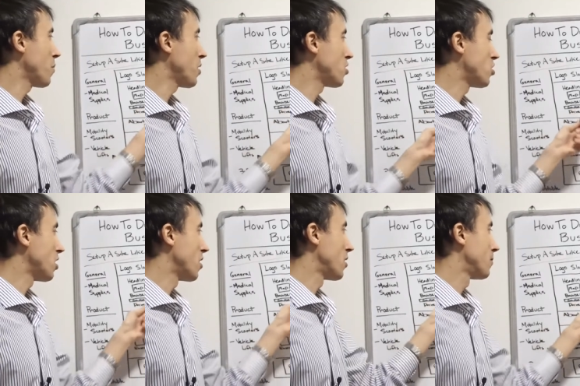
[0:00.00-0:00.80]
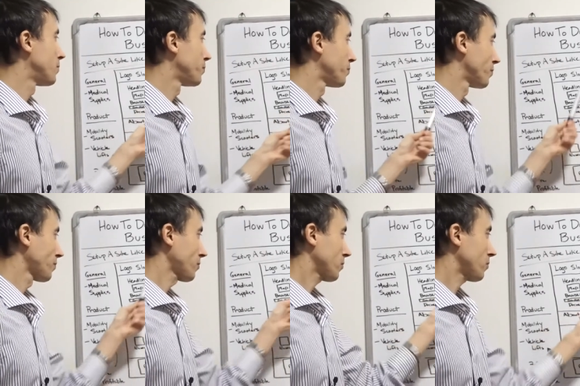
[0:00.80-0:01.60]
image here
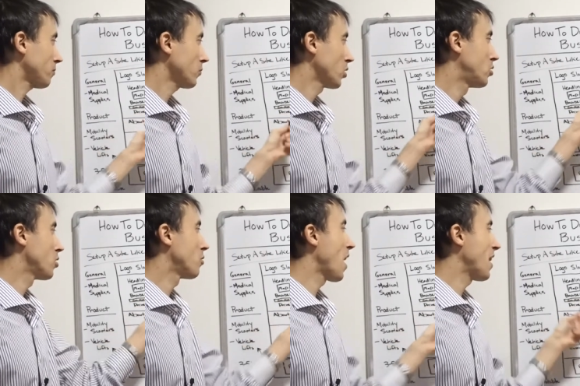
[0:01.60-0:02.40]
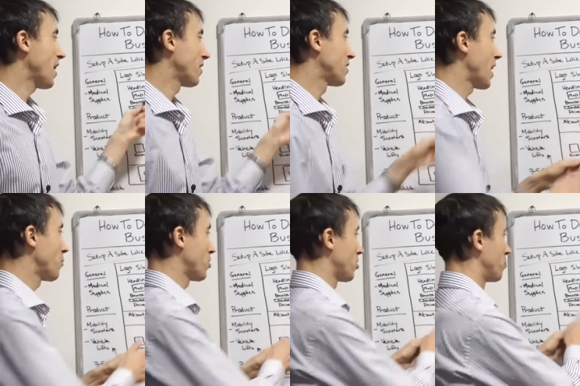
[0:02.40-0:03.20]
to the right-hand
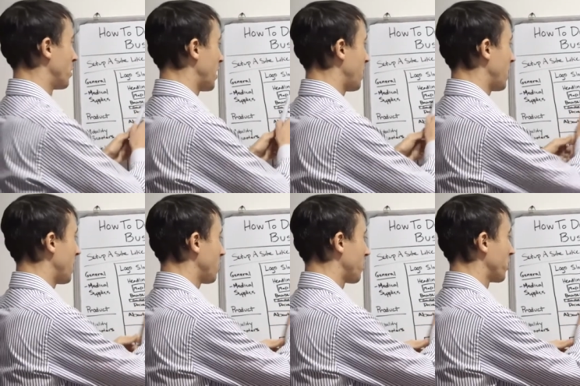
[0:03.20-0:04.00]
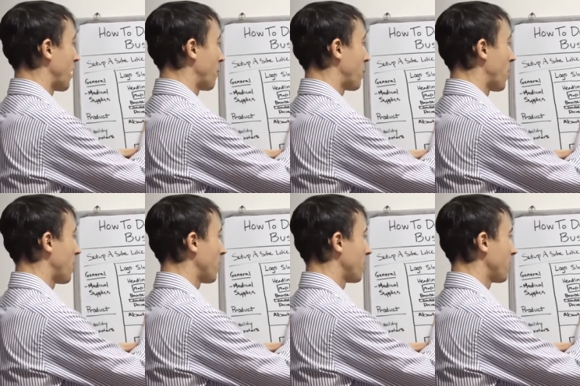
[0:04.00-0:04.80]
side, which is blended into the left
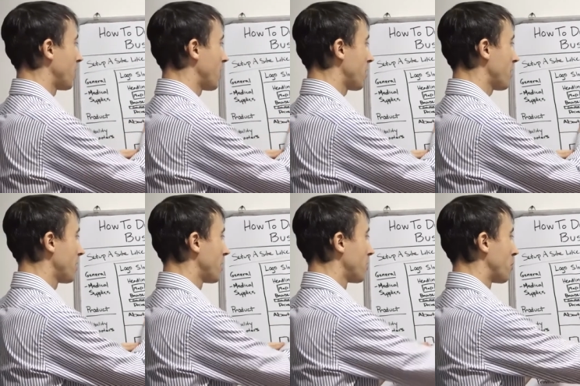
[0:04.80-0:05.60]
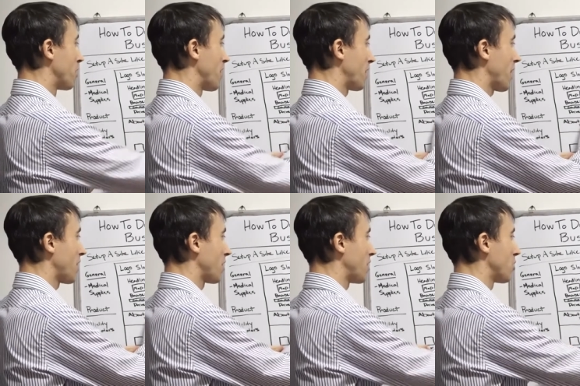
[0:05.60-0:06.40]
part here, but like
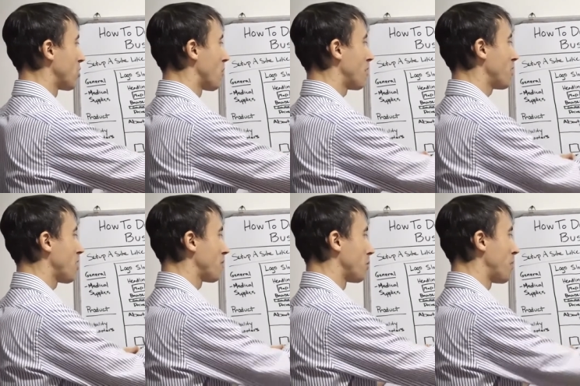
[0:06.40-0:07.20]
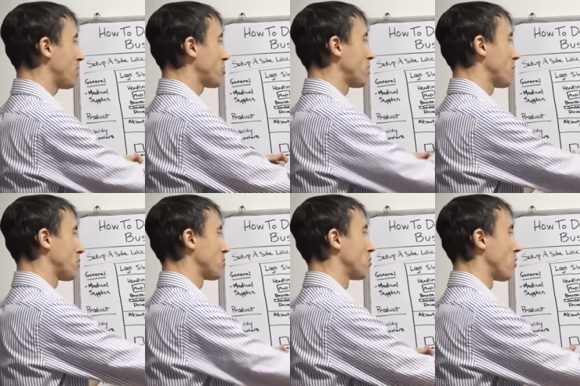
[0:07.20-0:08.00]
kind of here over, you have your picture of
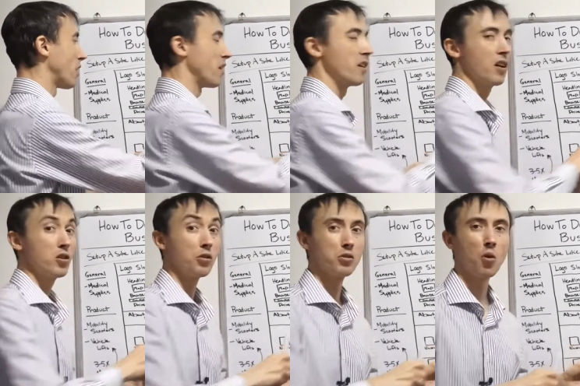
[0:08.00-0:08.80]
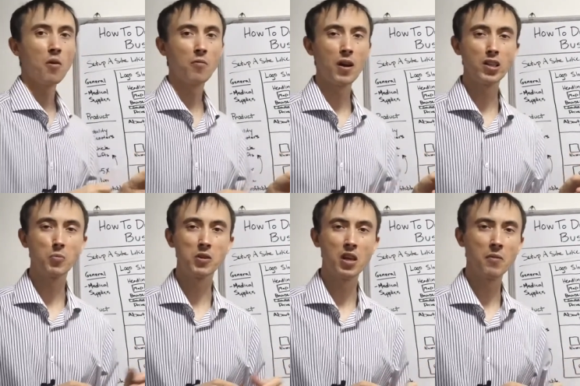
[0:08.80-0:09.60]
your store, your storefront
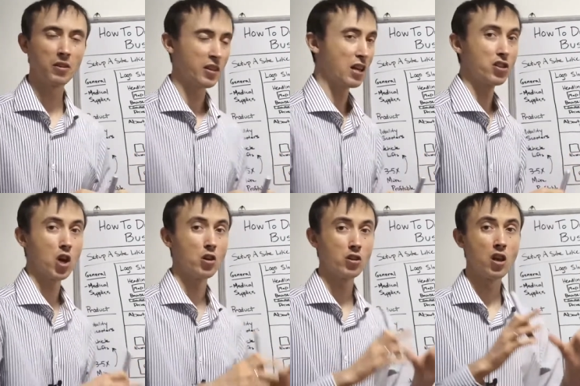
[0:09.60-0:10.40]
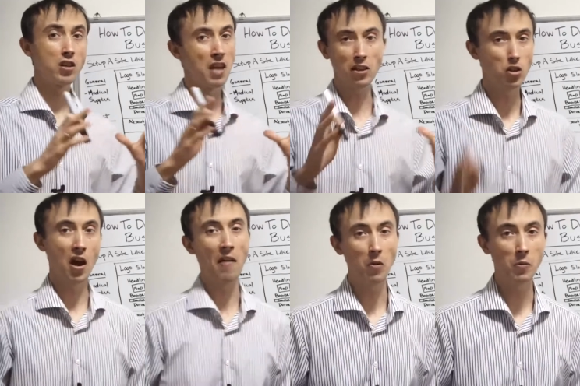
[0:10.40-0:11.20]
specifically, that shows, yes, you
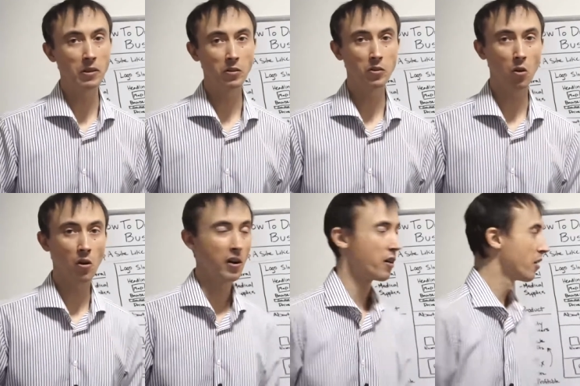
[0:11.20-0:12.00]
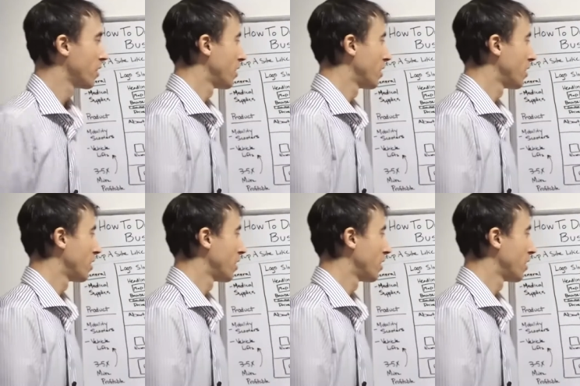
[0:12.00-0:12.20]
have a real store.